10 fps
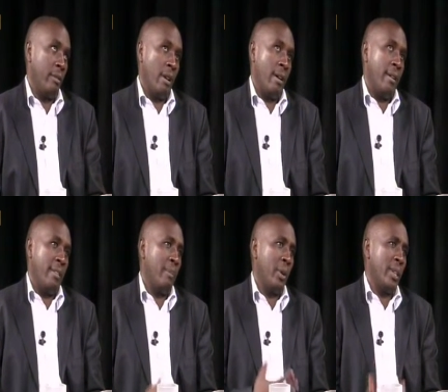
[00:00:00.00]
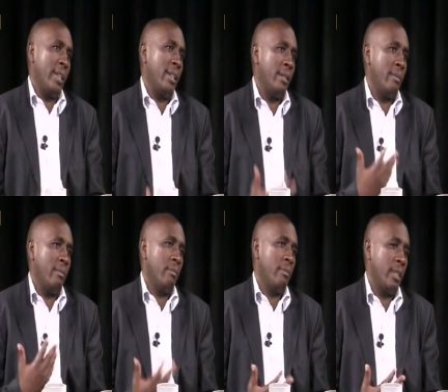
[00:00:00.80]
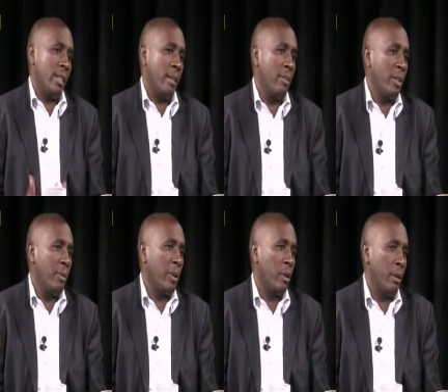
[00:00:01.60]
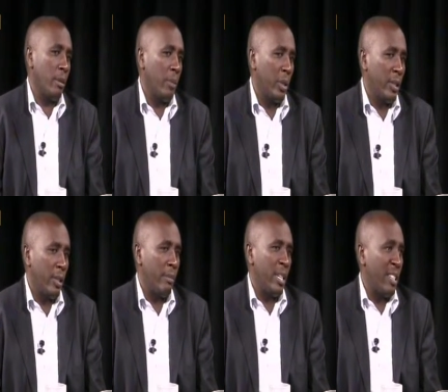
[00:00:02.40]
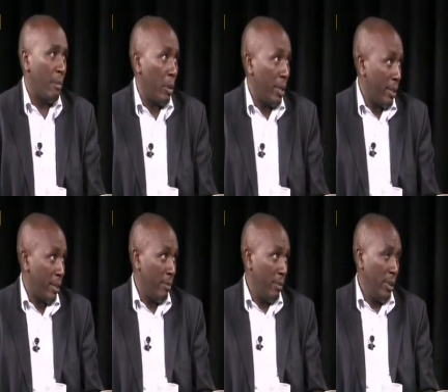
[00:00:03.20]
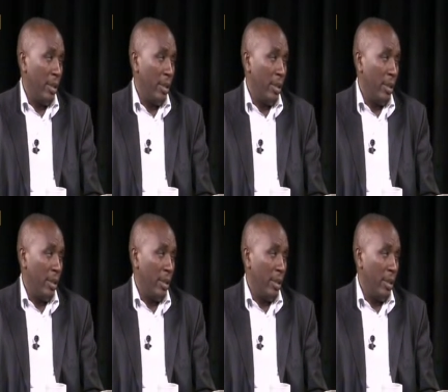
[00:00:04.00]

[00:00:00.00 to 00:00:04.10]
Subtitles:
the body, there's something we call body metabolism.